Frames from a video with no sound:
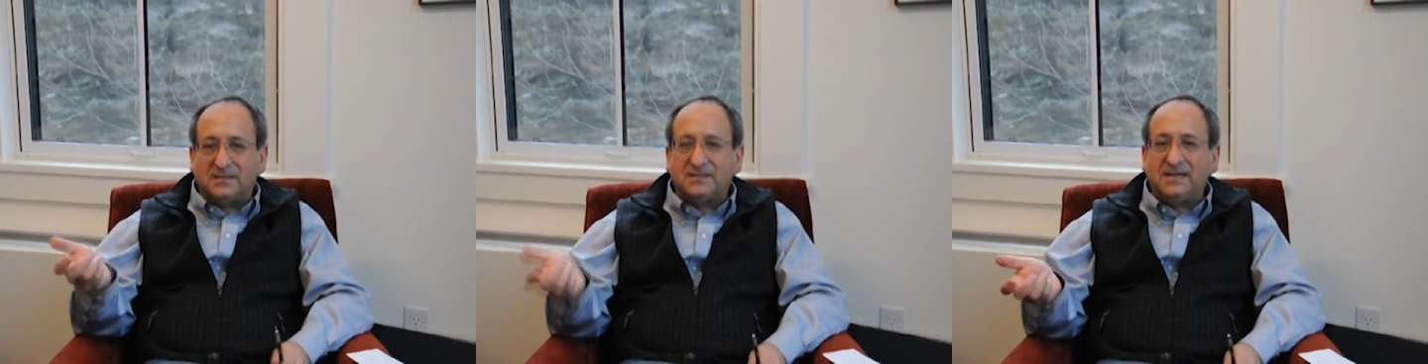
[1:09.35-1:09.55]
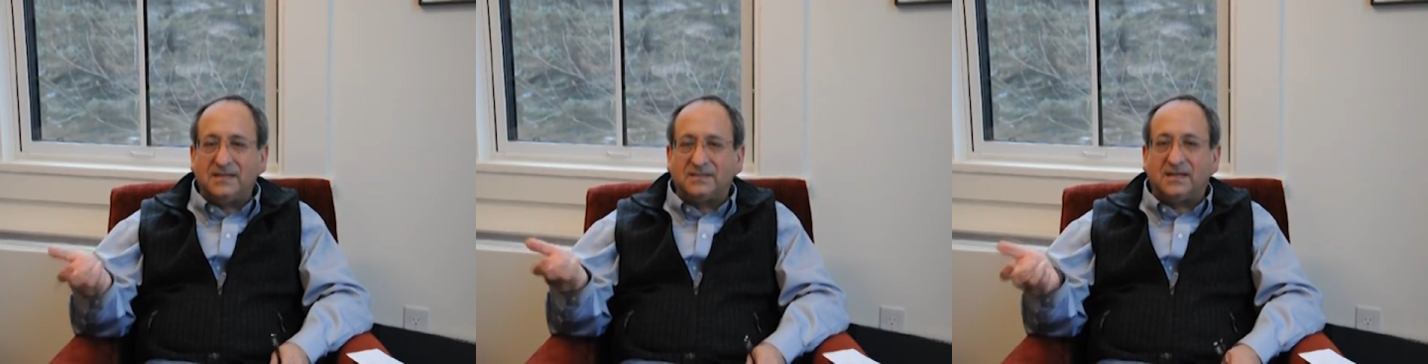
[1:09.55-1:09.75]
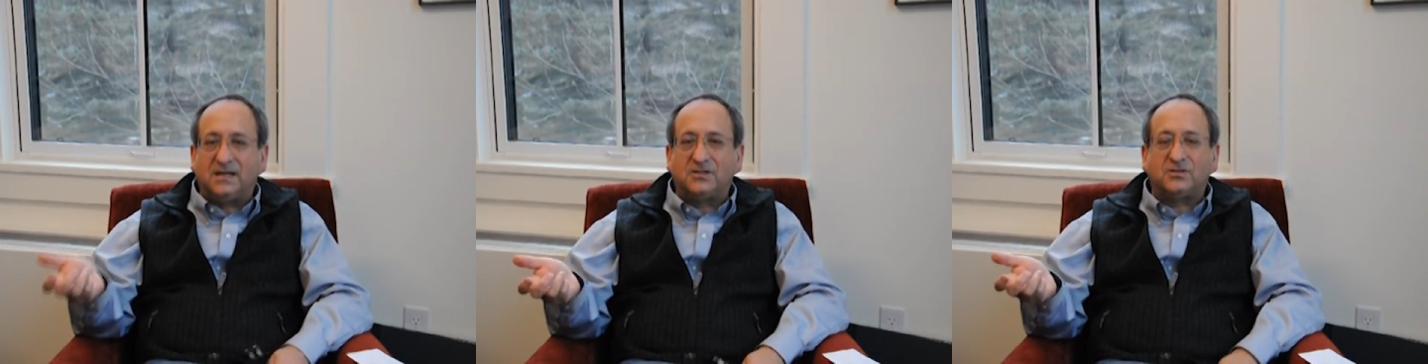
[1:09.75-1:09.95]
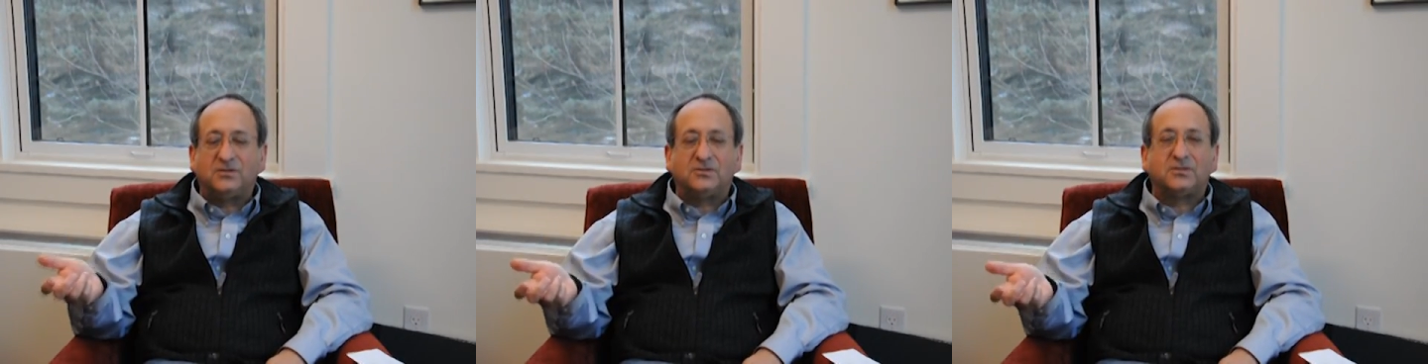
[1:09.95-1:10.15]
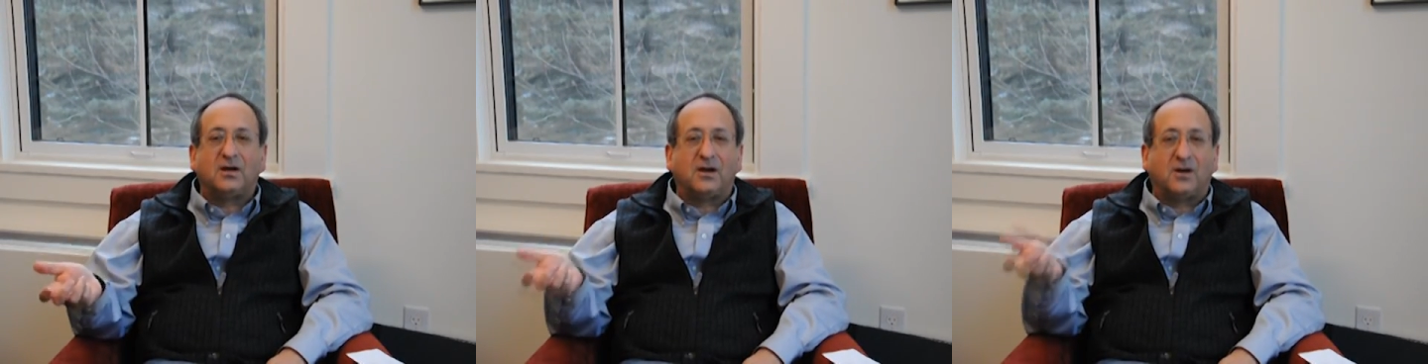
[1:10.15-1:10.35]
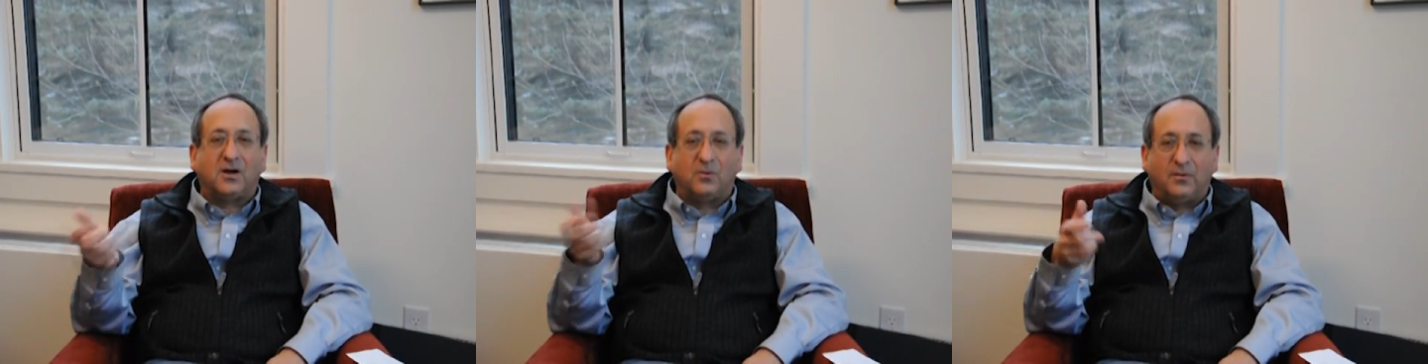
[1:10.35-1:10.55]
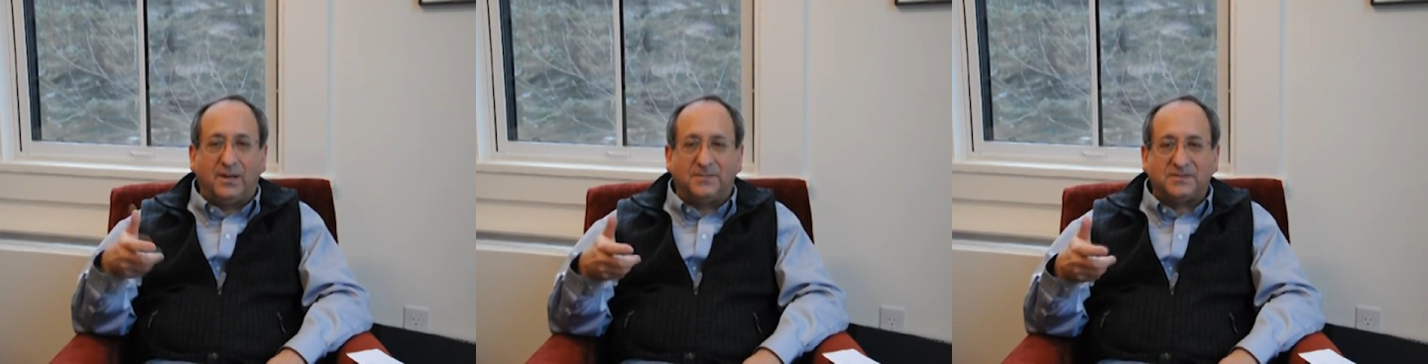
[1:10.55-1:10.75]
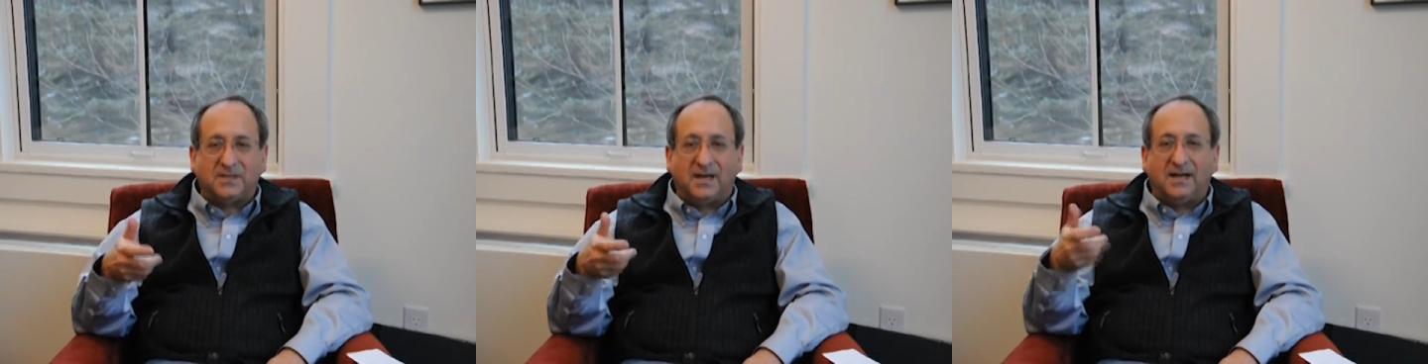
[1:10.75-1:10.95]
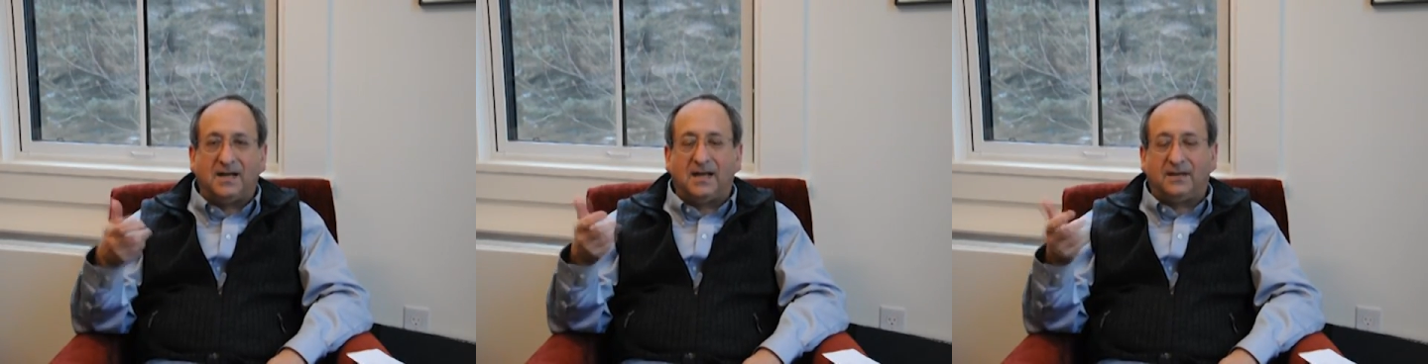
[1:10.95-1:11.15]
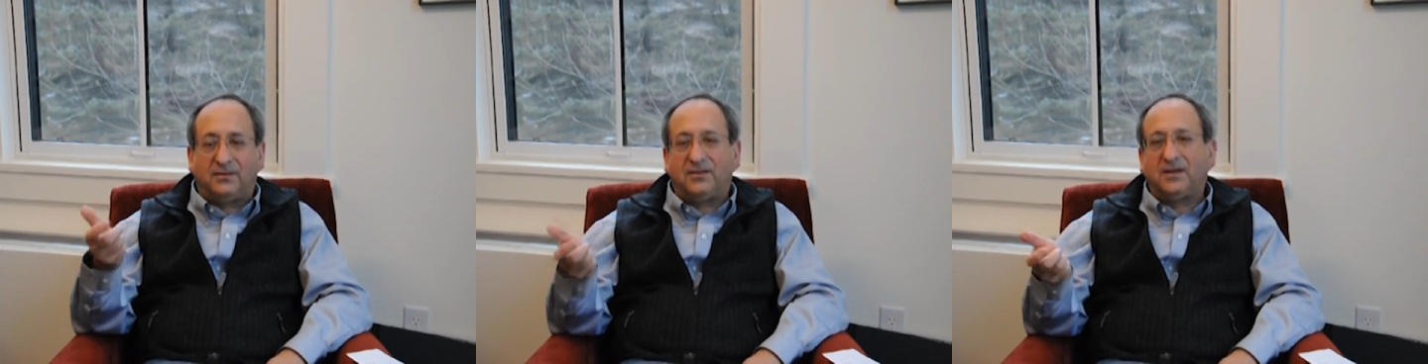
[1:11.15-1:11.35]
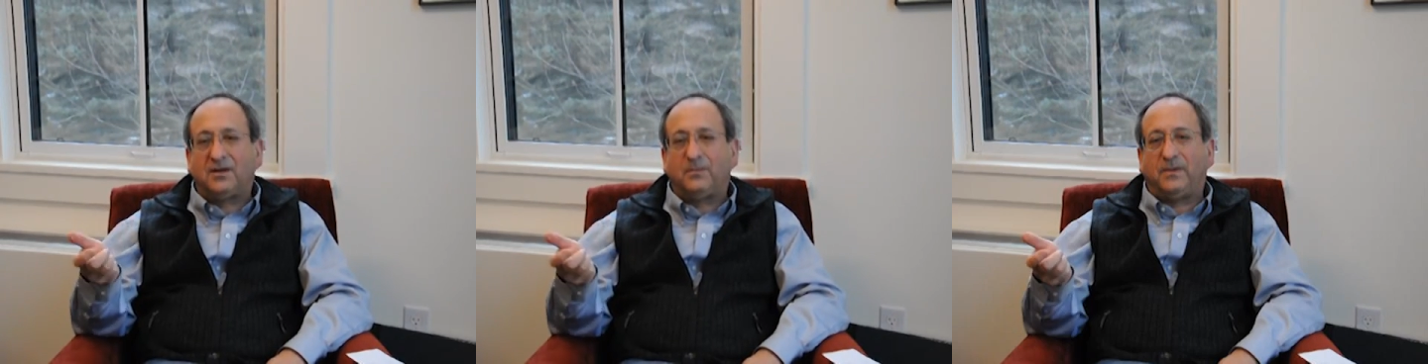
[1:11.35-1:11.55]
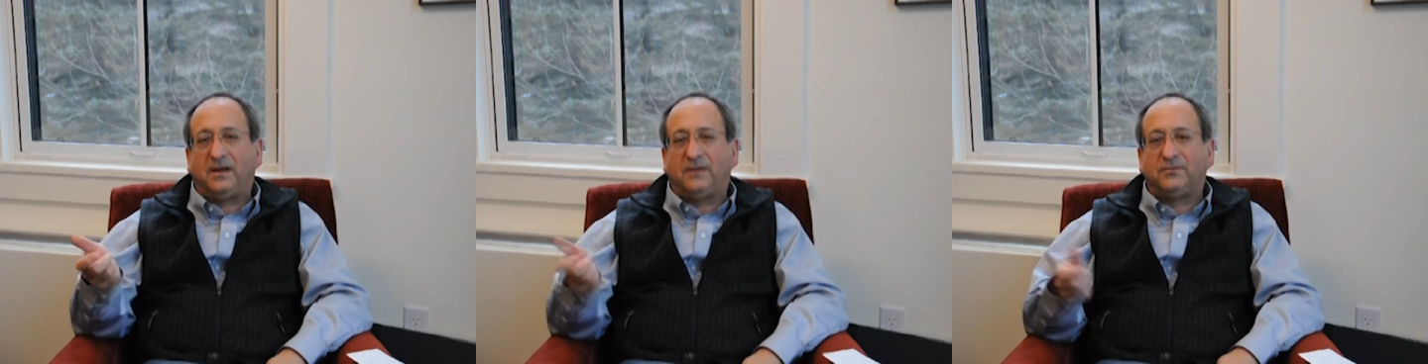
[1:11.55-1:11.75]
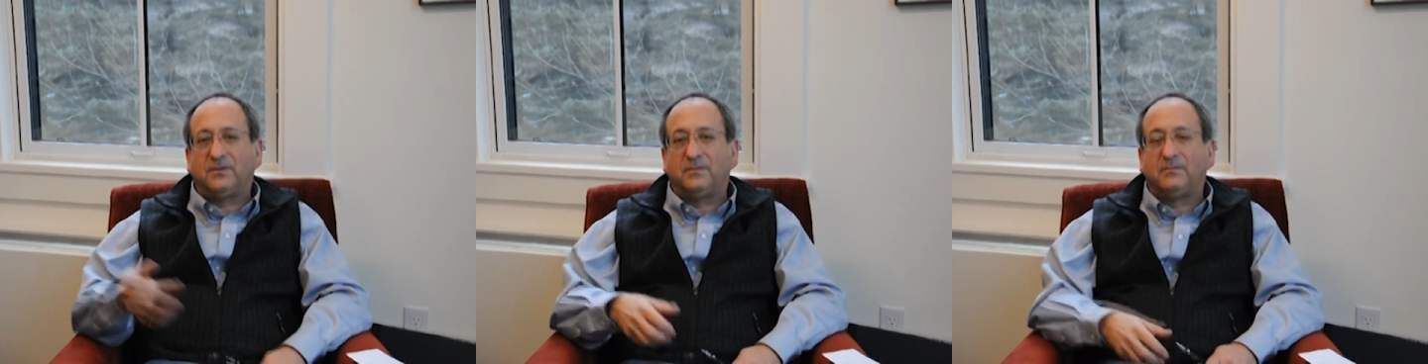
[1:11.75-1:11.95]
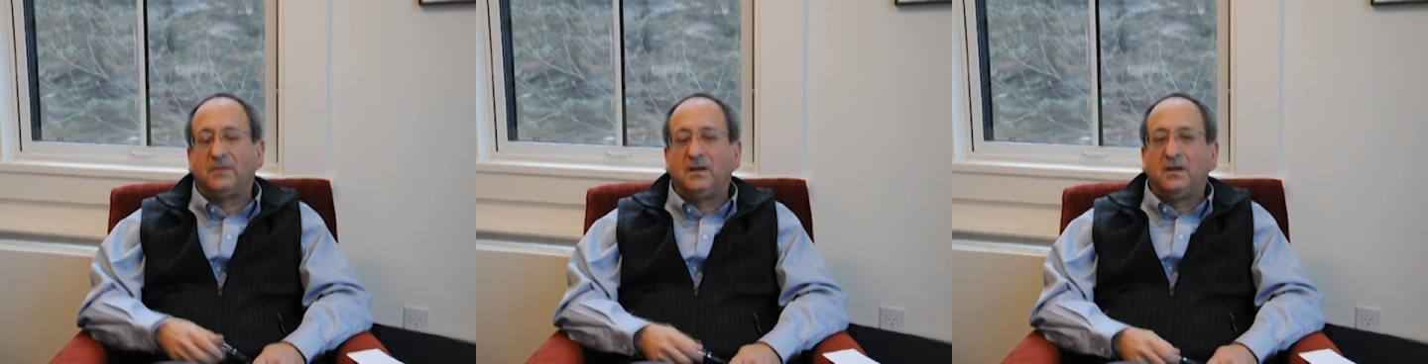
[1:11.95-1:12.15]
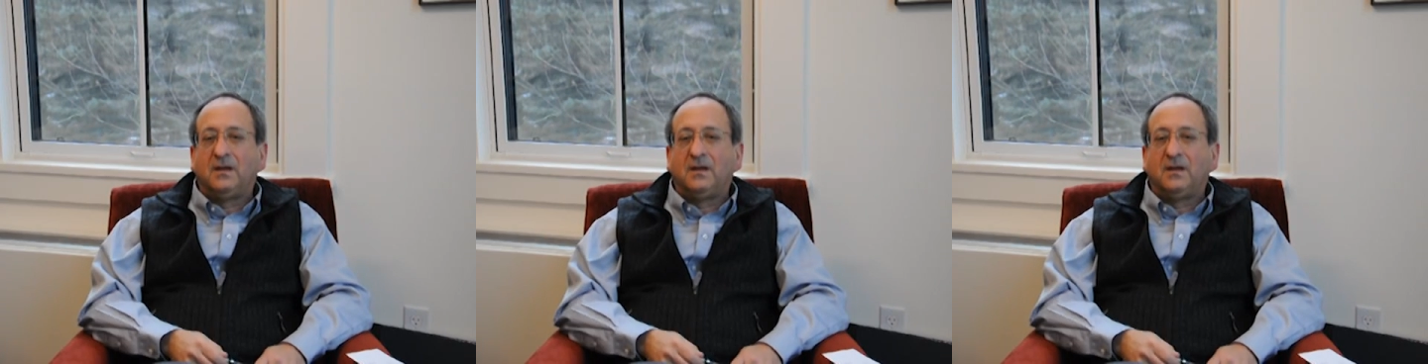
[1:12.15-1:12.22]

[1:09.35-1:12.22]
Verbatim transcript: these issues on our website and think about them,